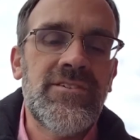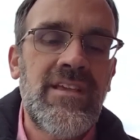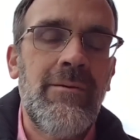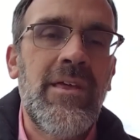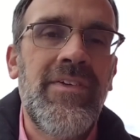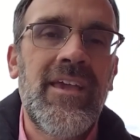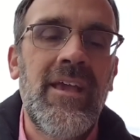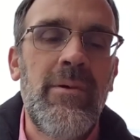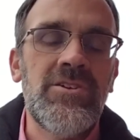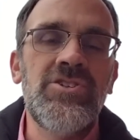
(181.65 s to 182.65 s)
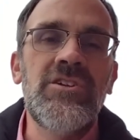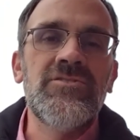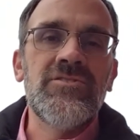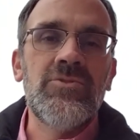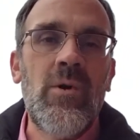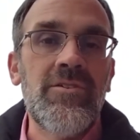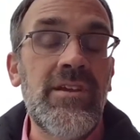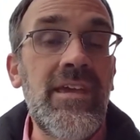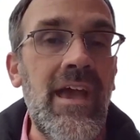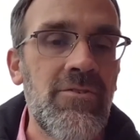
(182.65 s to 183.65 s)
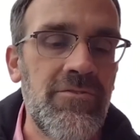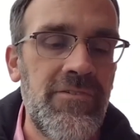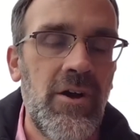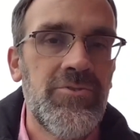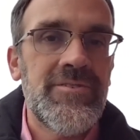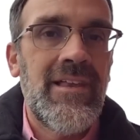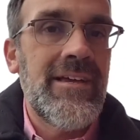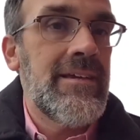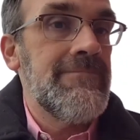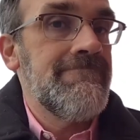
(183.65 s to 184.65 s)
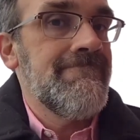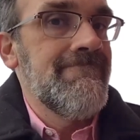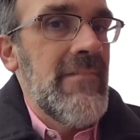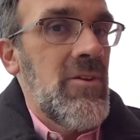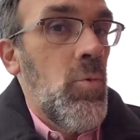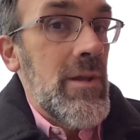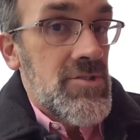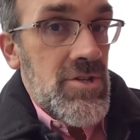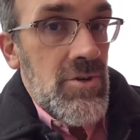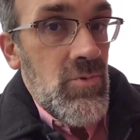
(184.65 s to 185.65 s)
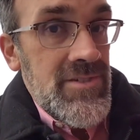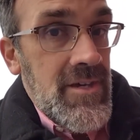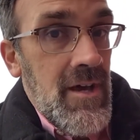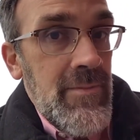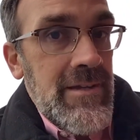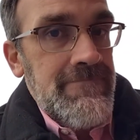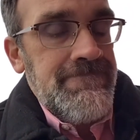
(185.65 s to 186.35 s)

has got me thinking about Jesus and whether he ever felt like winter was coming.